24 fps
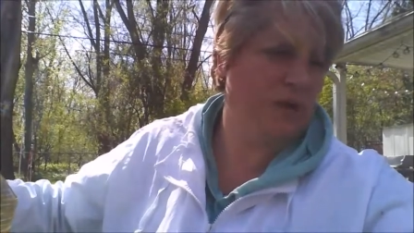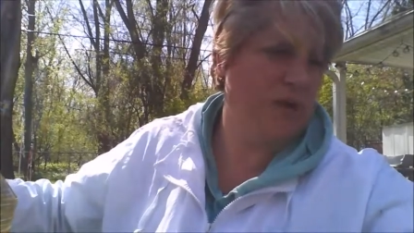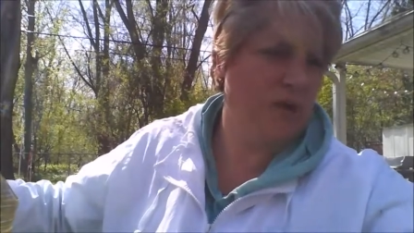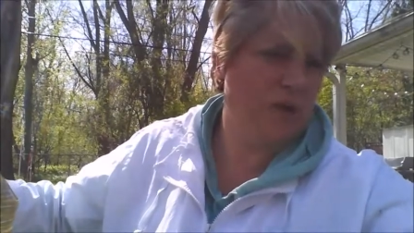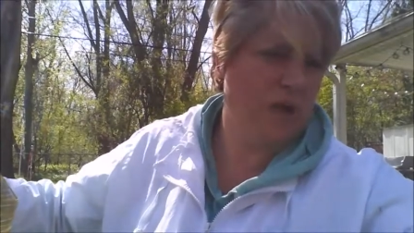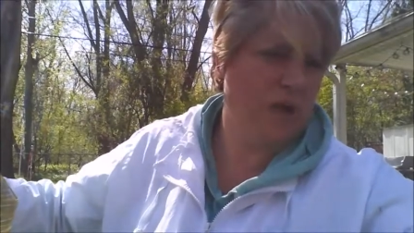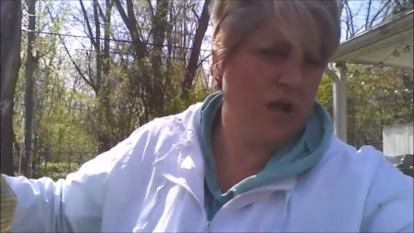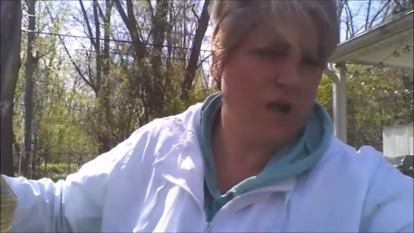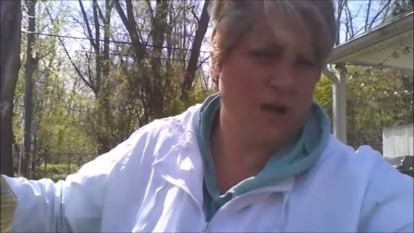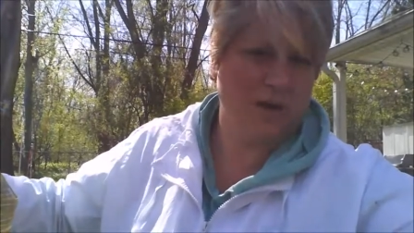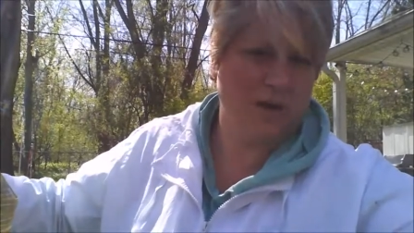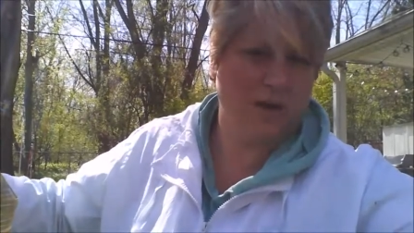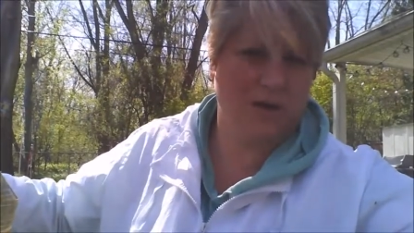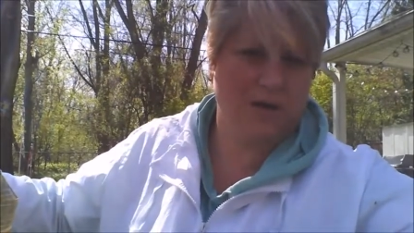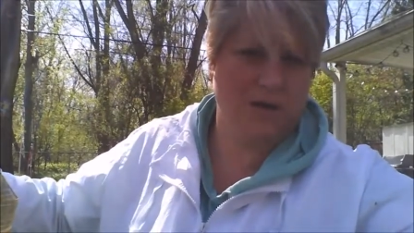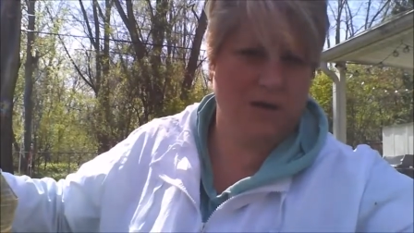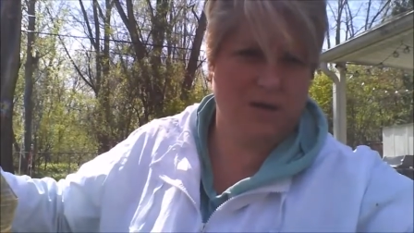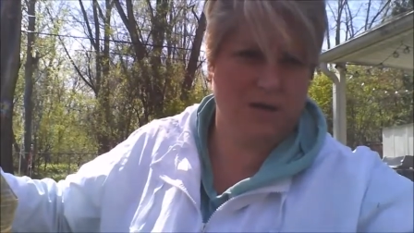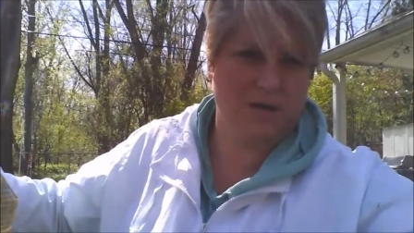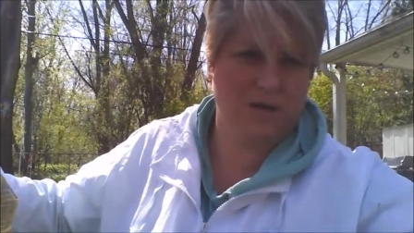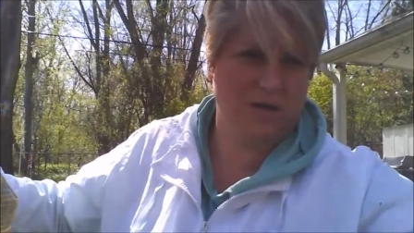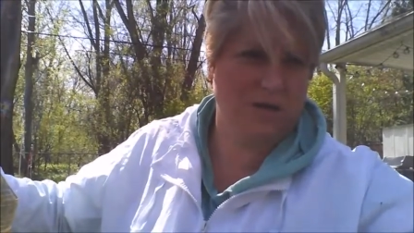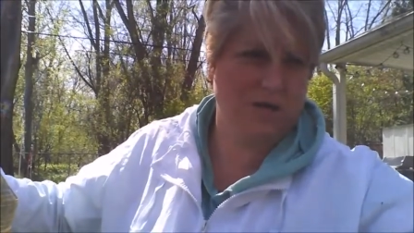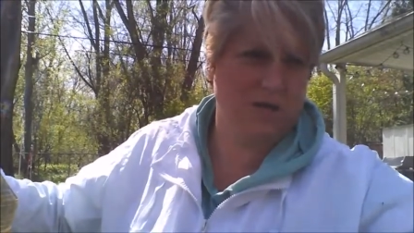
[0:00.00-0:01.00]

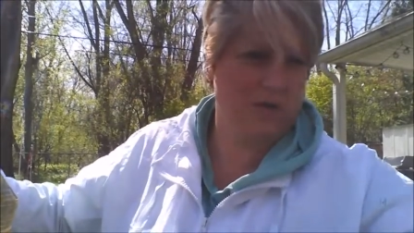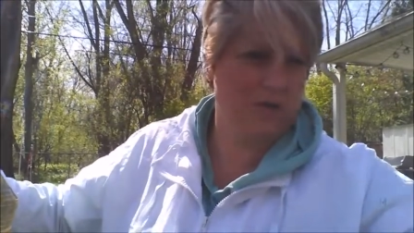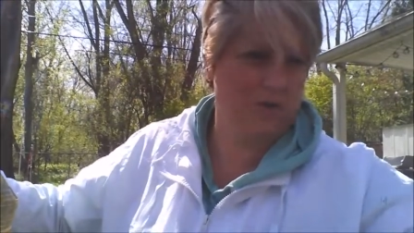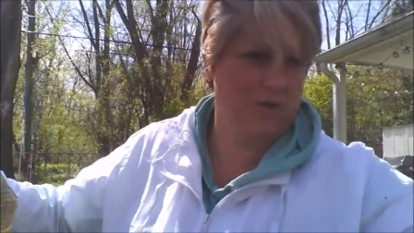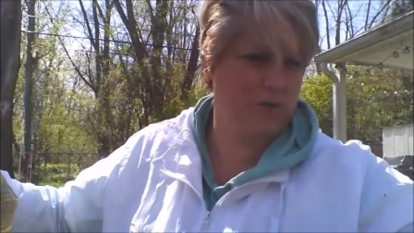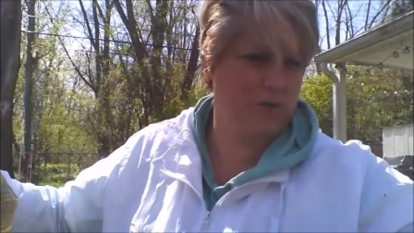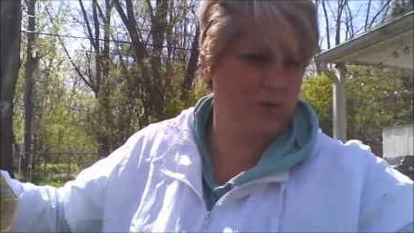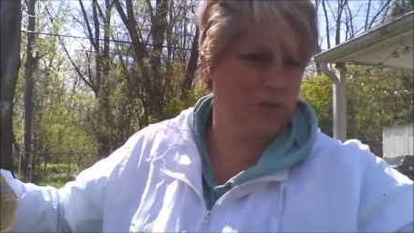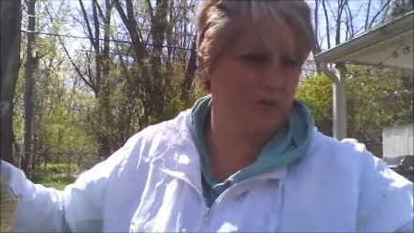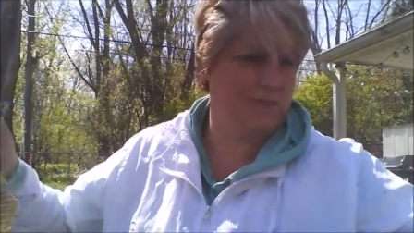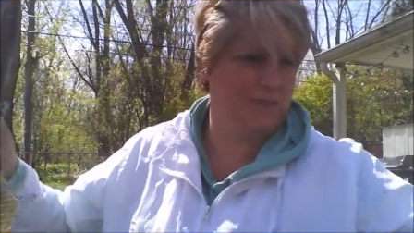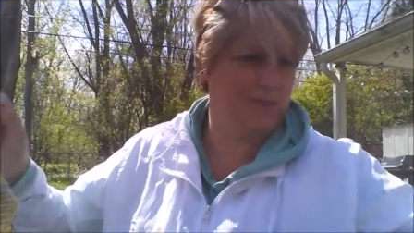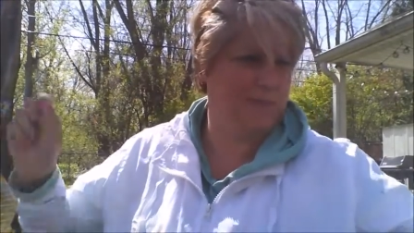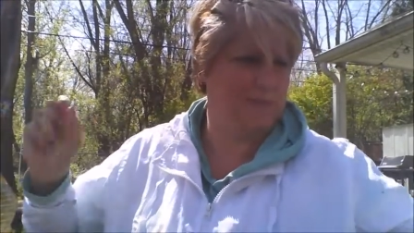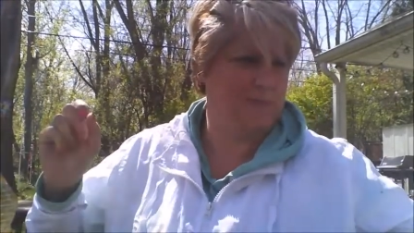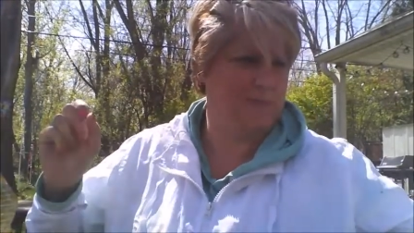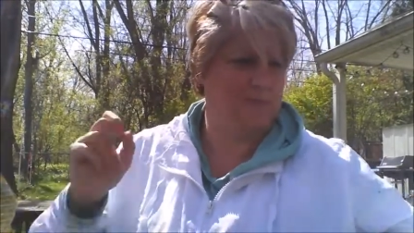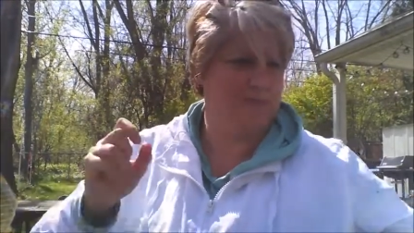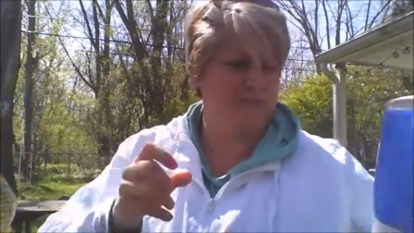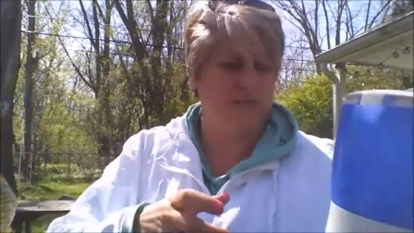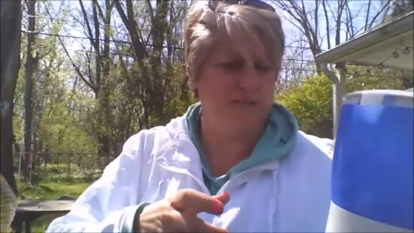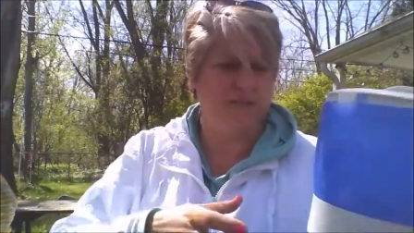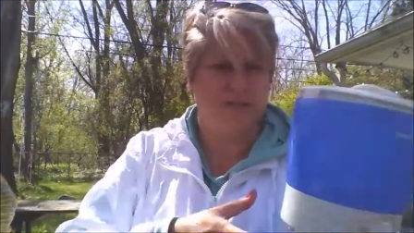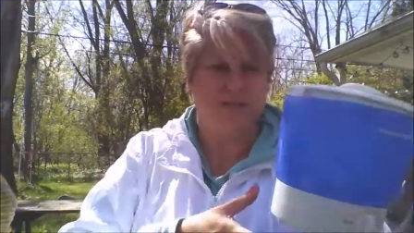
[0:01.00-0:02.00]
our two
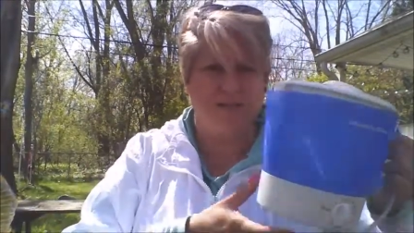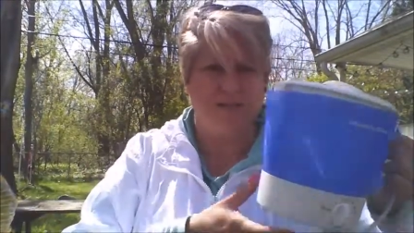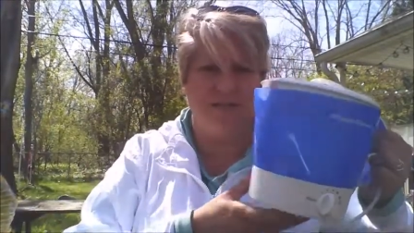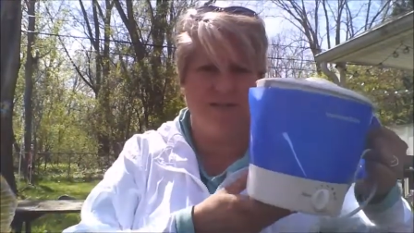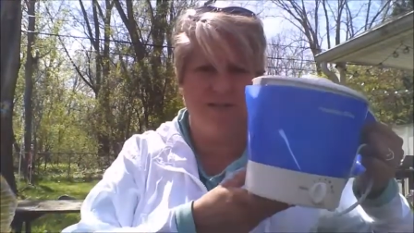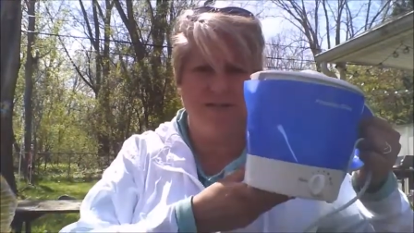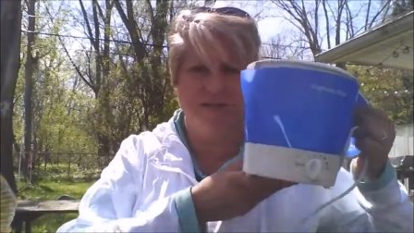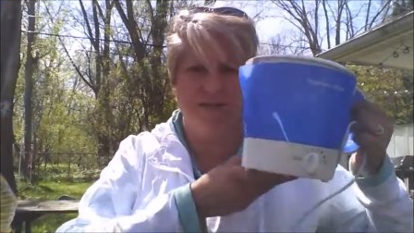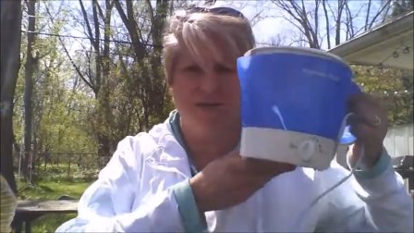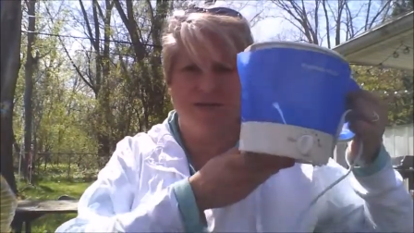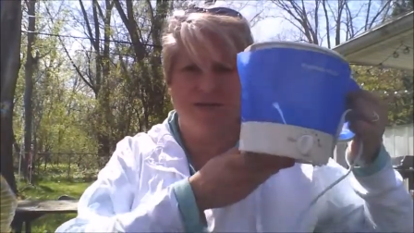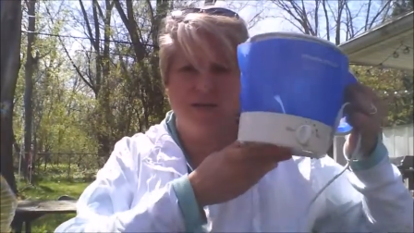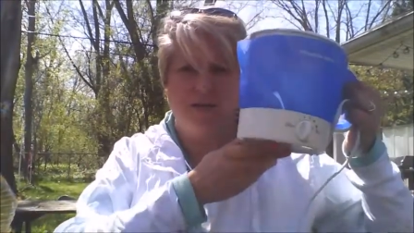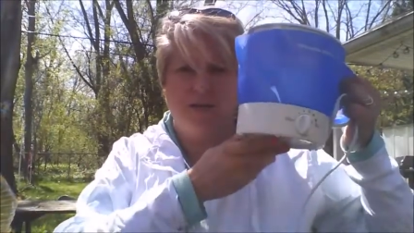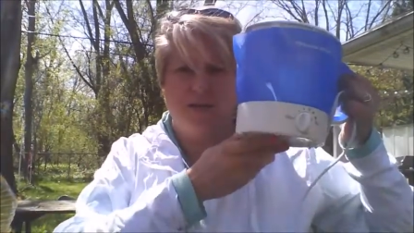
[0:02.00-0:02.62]
substances